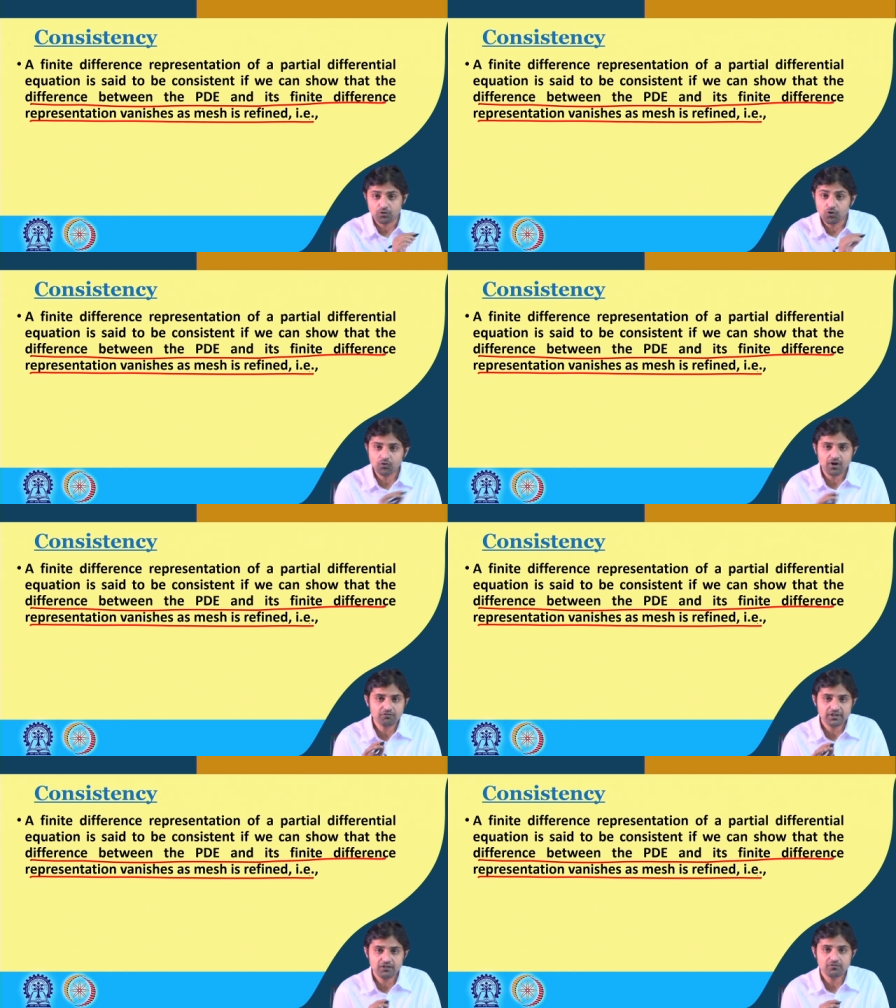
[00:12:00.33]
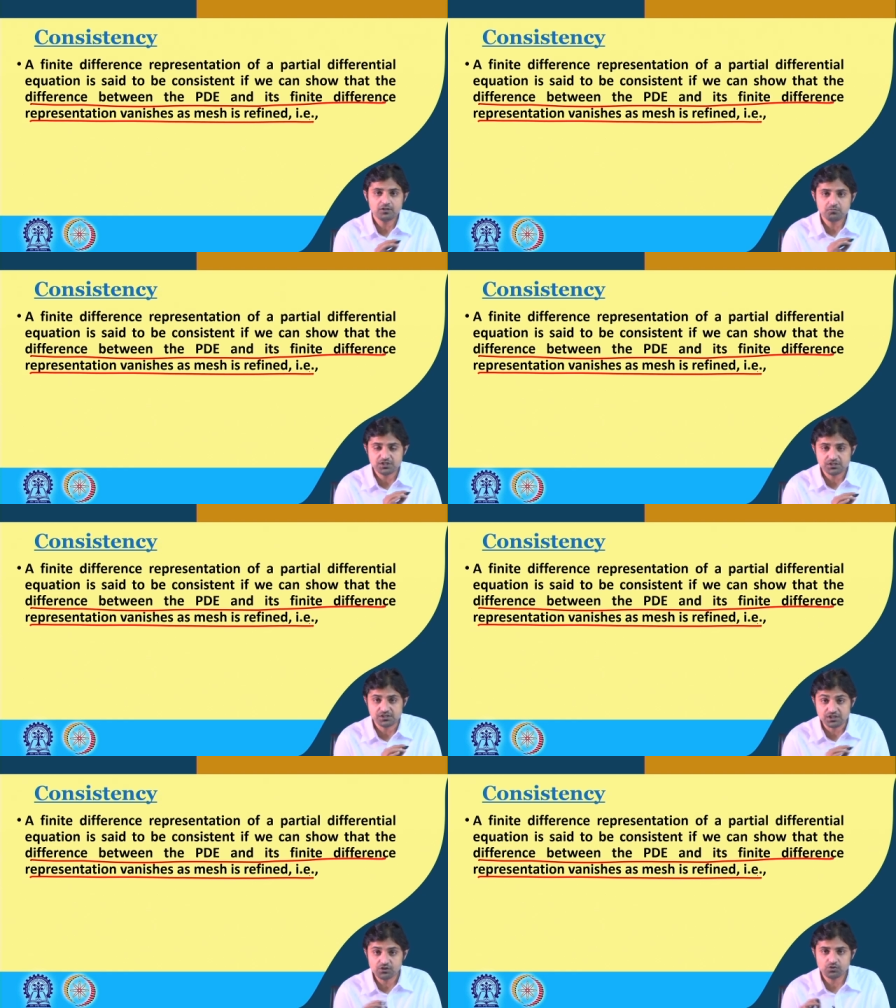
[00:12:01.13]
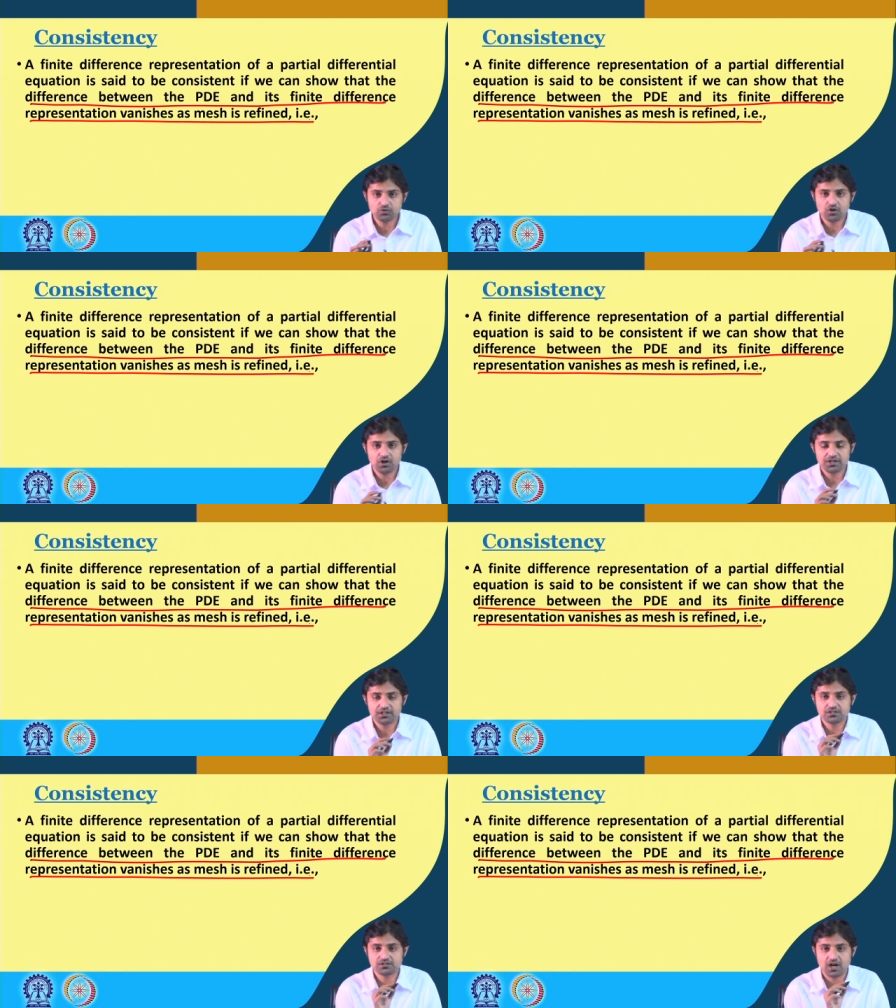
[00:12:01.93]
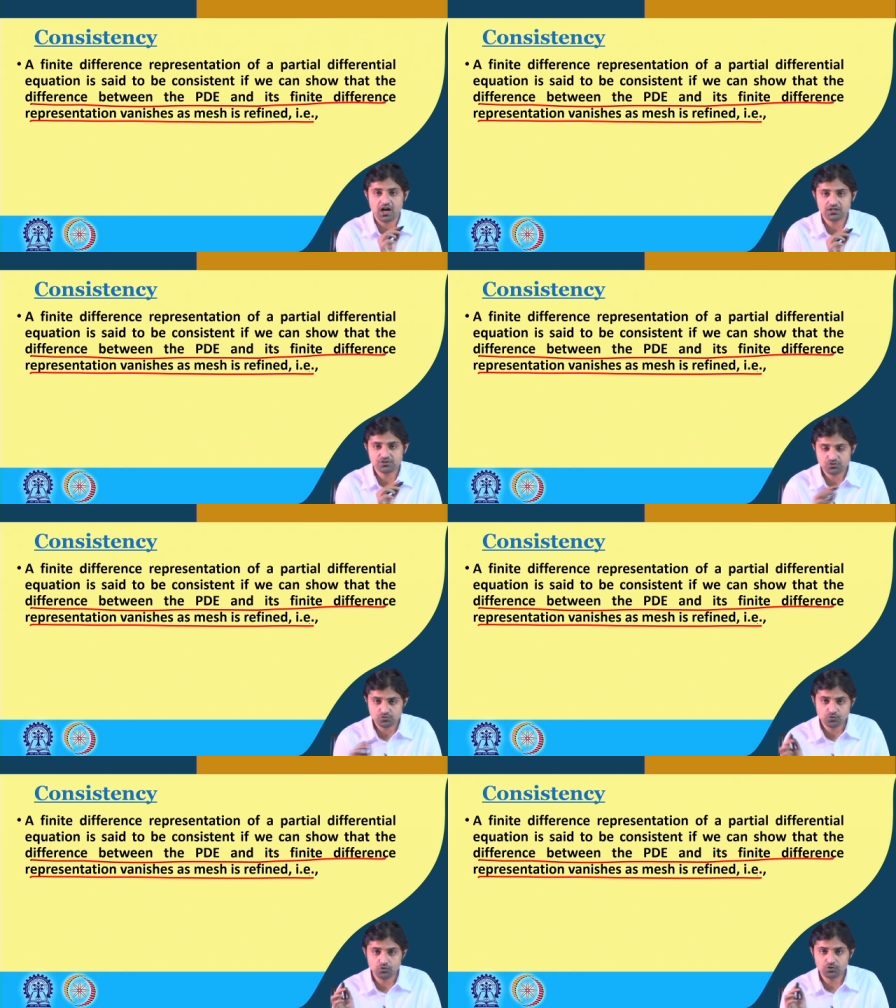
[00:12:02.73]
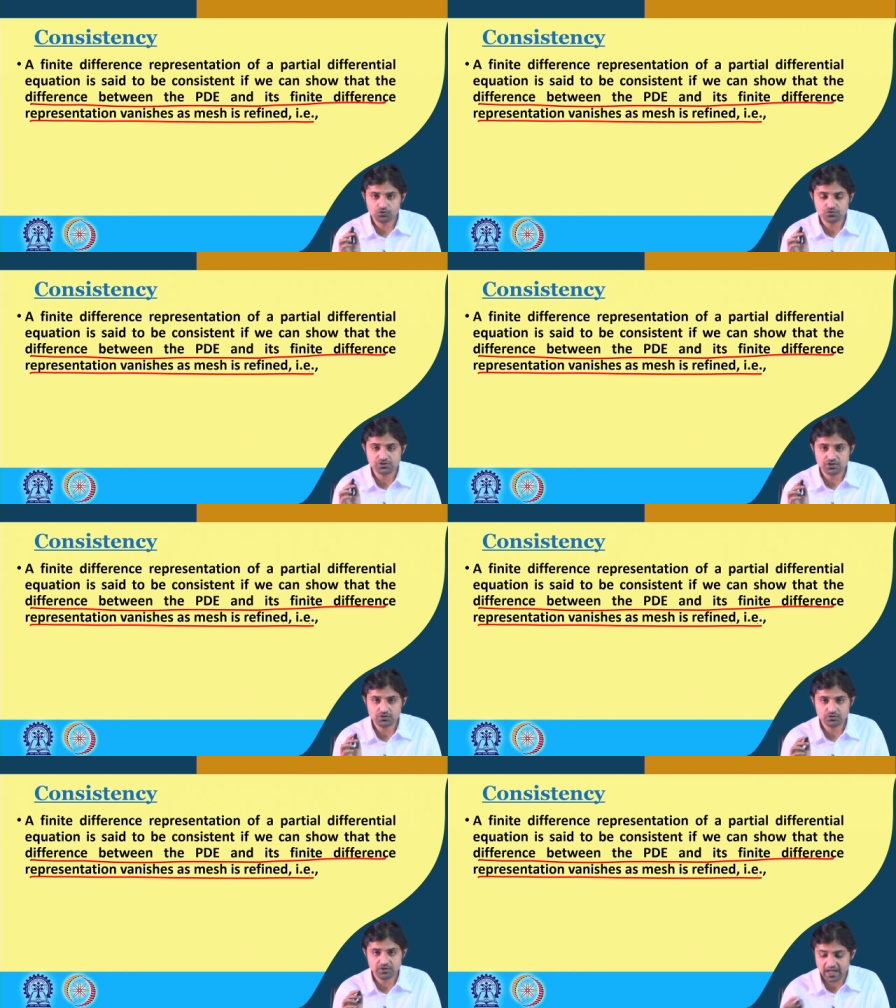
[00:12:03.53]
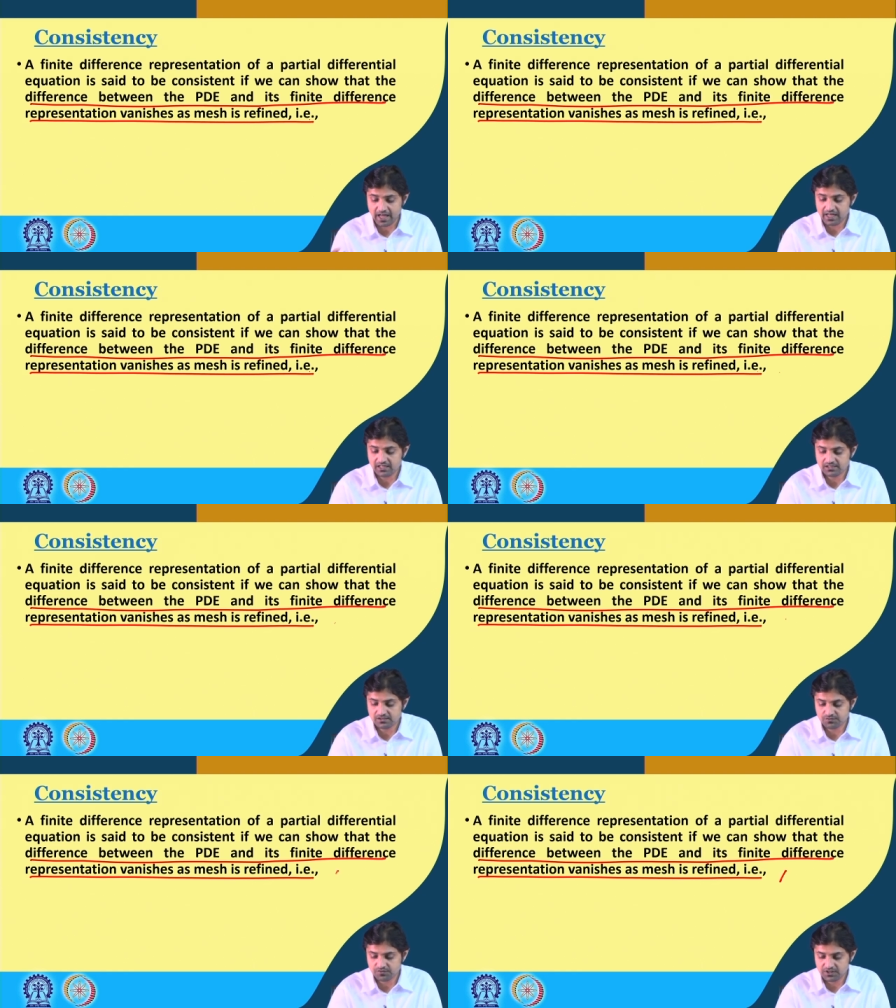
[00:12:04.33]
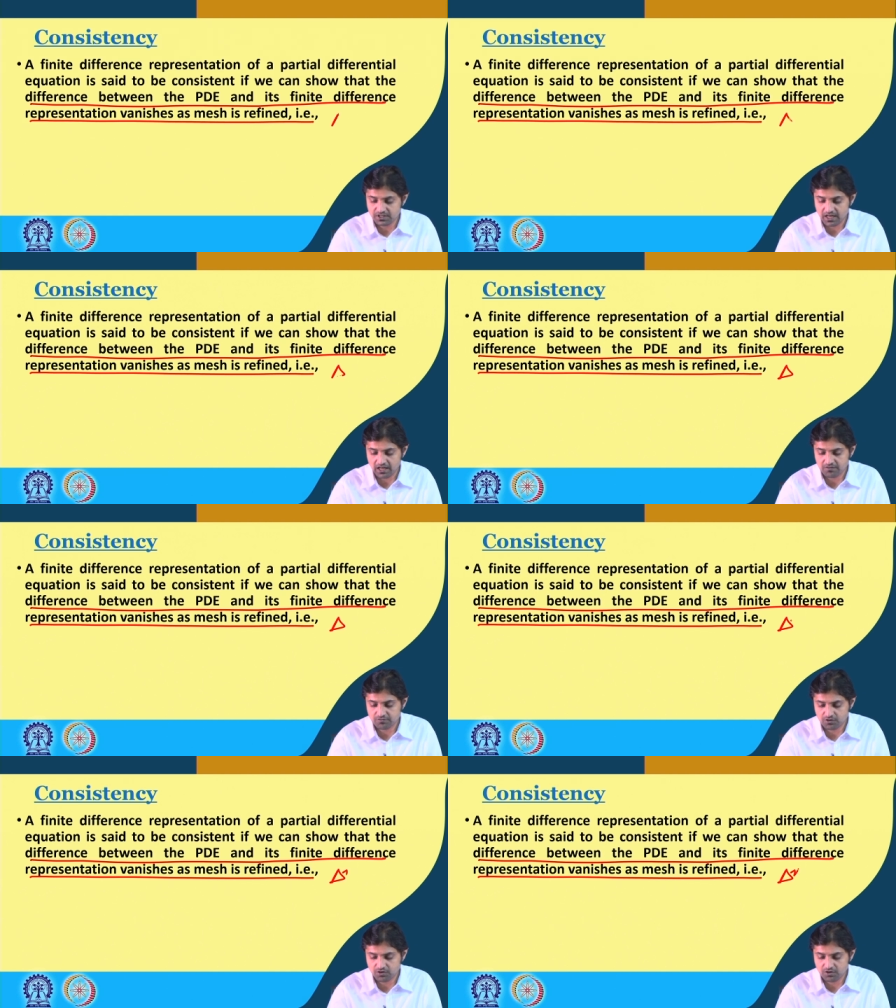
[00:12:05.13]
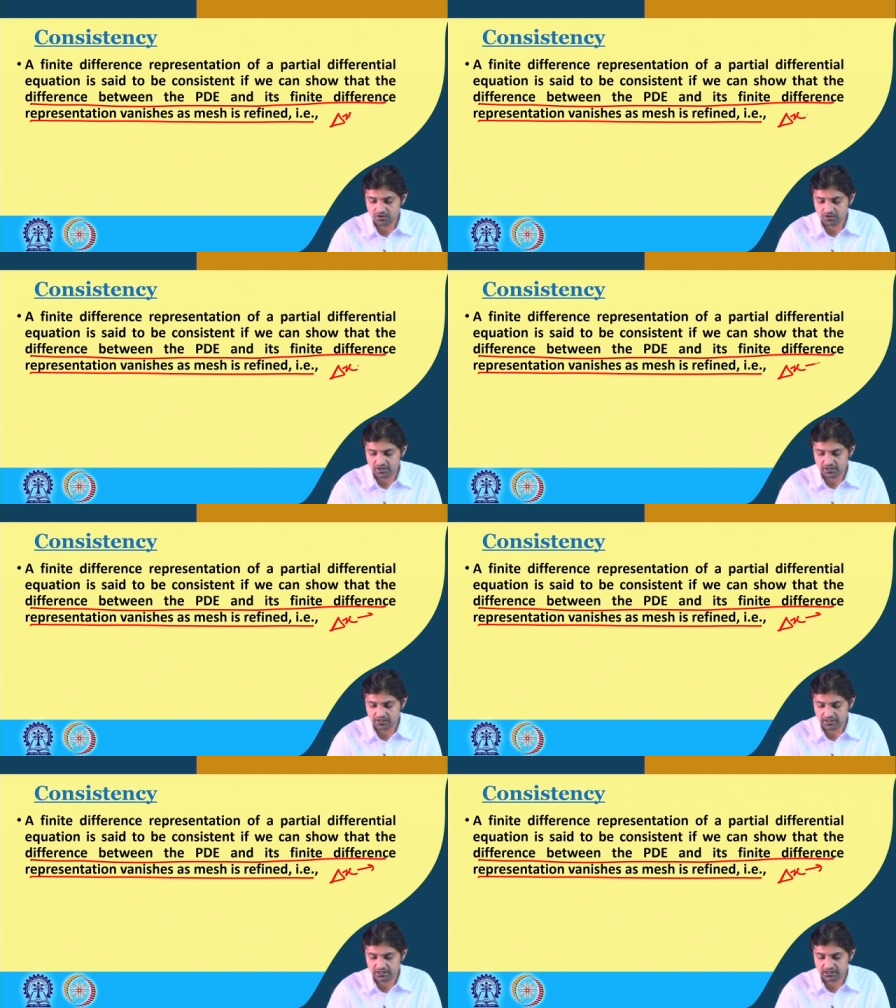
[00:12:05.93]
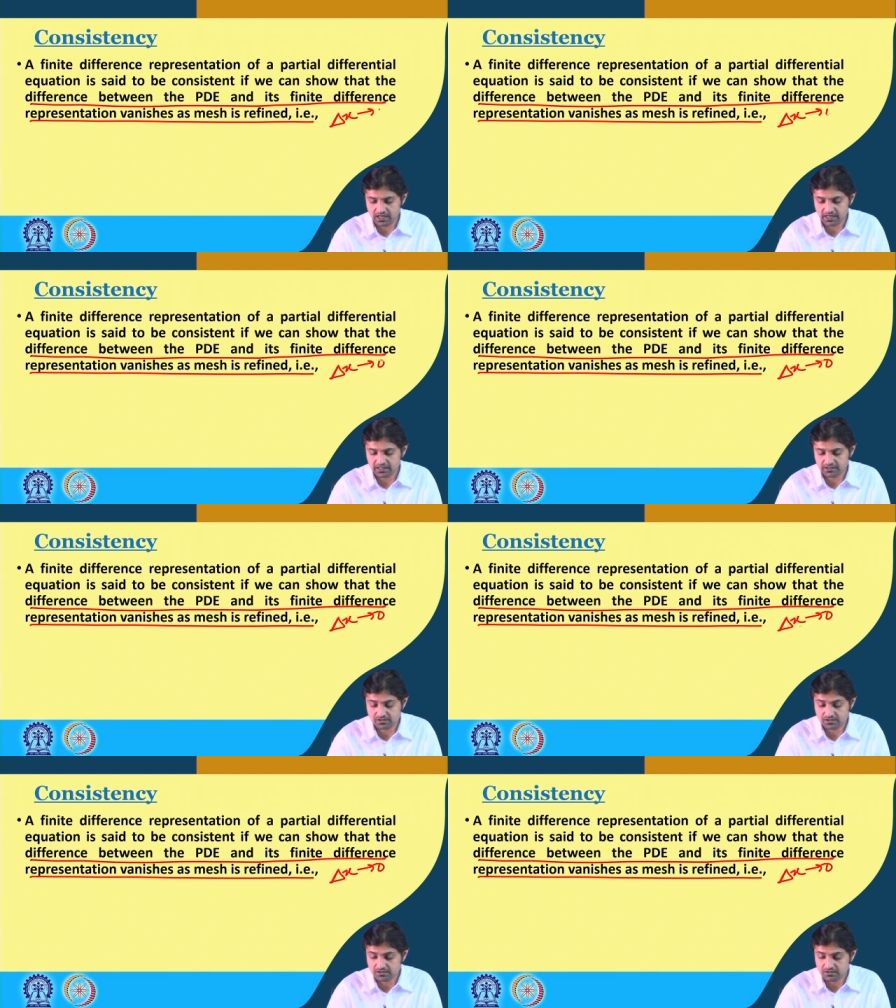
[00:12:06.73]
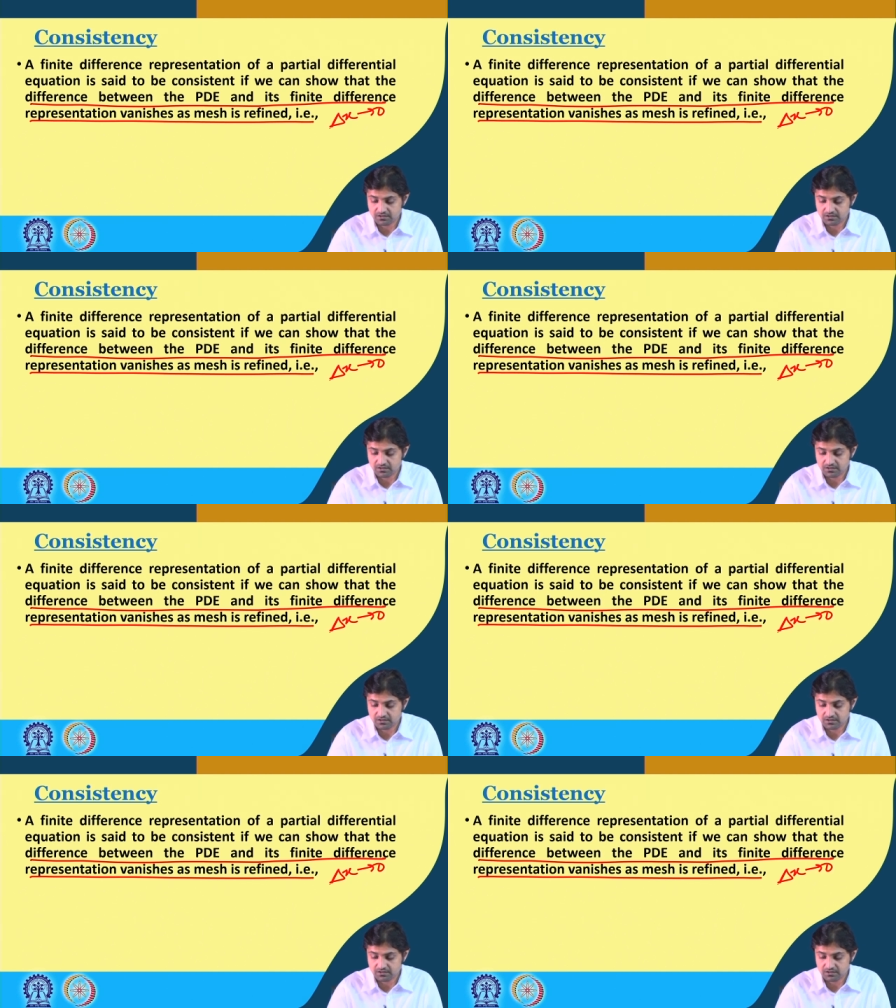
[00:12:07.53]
go away will be 0 or it starts to go to 0 as we have gone delta x